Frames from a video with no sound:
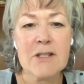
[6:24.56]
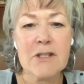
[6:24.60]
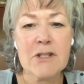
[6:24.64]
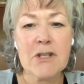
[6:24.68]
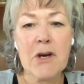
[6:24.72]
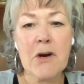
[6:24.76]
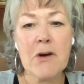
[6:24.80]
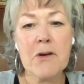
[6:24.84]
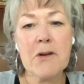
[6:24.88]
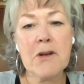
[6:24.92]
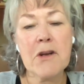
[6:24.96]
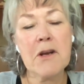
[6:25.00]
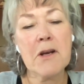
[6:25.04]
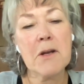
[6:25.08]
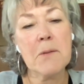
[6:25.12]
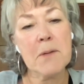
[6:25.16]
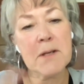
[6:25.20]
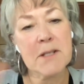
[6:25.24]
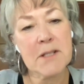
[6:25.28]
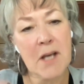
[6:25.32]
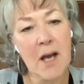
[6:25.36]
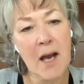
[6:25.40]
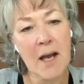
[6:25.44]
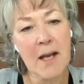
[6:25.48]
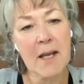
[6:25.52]
So you're going
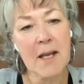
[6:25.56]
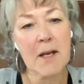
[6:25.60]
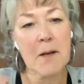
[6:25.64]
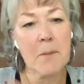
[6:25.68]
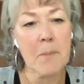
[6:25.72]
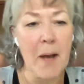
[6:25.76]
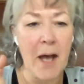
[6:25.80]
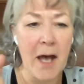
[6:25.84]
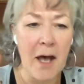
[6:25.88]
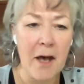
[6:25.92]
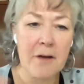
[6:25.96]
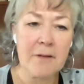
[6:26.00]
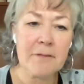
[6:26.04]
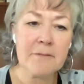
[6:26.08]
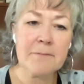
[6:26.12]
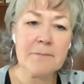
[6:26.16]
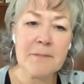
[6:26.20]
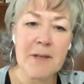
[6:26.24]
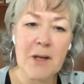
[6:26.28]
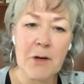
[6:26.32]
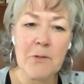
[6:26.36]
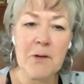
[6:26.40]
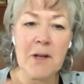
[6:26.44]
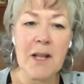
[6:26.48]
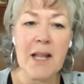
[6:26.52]
to be talking about
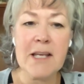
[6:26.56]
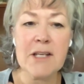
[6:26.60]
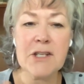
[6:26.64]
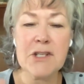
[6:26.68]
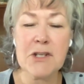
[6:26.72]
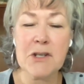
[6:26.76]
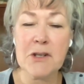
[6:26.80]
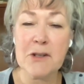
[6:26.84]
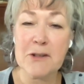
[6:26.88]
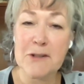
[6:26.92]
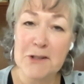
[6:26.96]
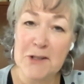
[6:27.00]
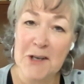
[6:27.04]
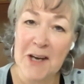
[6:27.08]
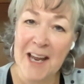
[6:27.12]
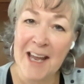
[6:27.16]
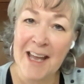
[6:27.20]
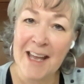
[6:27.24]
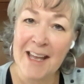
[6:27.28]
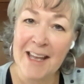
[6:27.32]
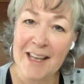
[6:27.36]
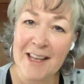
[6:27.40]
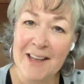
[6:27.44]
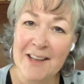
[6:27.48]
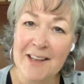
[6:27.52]
a relational
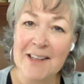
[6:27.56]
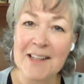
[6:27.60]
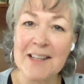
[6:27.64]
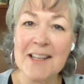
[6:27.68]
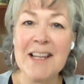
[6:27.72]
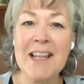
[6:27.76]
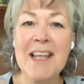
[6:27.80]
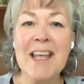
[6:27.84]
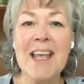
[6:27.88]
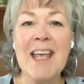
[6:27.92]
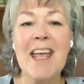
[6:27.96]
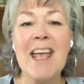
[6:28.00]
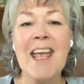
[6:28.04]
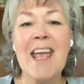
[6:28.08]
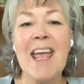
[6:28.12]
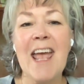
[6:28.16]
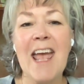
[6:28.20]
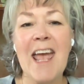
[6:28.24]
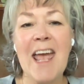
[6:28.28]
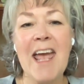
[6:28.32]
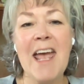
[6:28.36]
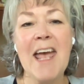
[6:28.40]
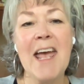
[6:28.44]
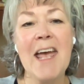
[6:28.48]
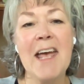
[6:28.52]
triangle,
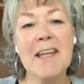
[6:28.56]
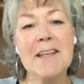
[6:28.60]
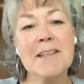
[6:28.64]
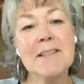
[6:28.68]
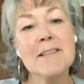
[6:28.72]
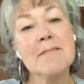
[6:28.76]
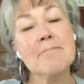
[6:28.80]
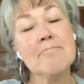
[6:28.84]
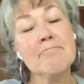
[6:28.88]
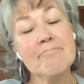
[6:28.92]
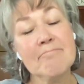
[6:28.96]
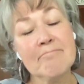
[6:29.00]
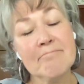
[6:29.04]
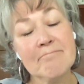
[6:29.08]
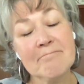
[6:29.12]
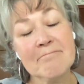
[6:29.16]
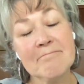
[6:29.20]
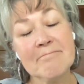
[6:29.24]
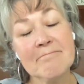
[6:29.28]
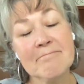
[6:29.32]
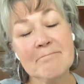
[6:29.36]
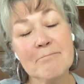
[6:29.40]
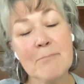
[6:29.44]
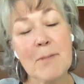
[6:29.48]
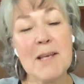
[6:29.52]
and
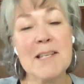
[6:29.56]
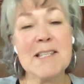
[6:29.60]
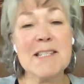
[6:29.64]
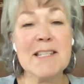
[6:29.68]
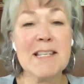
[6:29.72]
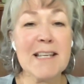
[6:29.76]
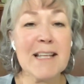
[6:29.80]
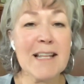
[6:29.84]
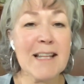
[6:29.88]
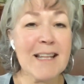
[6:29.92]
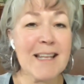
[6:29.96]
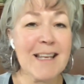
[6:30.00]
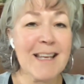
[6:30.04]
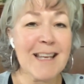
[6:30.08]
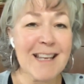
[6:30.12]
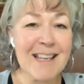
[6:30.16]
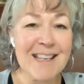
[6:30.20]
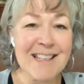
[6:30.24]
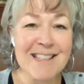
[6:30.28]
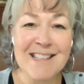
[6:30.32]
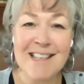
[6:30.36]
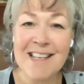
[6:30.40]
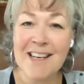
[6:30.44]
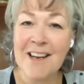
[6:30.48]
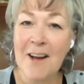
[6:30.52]
basically,
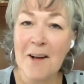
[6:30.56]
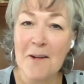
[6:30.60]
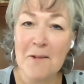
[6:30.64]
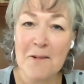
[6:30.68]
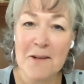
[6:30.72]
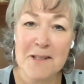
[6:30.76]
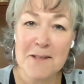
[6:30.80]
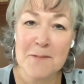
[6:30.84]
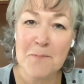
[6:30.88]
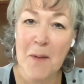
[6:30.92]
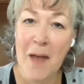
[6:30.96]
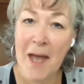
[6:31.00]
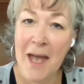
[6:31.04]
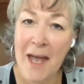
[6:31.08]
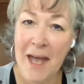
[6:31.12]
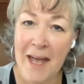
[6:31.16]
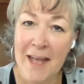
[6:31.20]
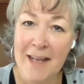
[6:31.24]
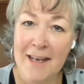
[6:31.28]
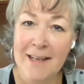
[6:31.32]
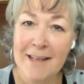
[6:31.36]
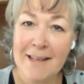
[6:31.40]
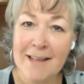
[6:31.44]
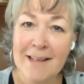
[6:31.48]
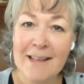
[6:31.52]
is it always
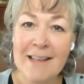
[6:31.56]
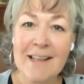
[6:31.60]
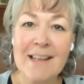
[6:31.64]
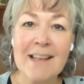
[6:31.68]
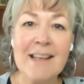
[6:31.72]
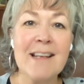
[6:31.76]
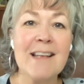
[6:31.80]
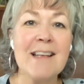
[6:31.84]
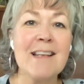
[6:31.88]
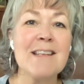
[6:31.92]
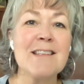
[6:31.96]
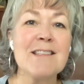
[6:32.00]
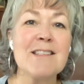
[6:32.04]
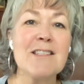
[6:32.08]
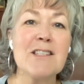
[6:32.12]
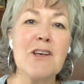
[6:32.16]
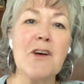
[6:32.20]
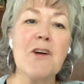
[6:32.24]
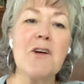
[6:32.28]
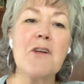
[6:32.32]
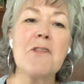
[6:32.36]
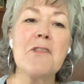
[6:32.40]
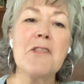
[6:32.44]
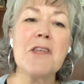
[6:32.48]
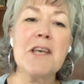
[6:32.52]
bad?
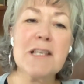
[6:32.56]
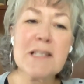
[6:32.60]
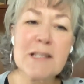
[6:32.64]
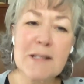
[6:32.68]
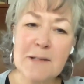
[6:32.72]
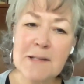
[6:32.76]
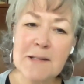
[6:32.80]
So